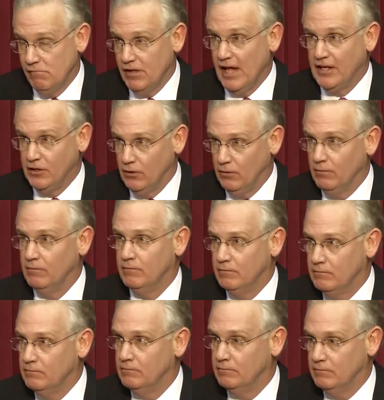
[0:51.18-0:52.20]
Thank you.
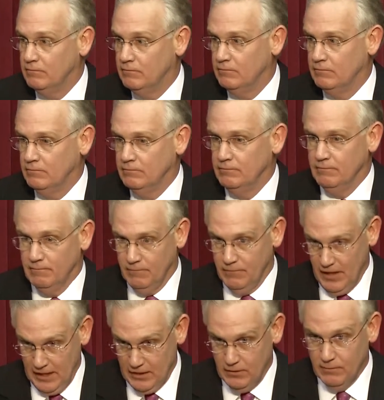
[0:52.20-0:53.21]

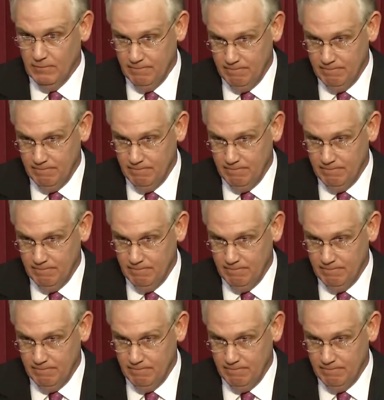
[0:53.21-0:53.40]
Thank you.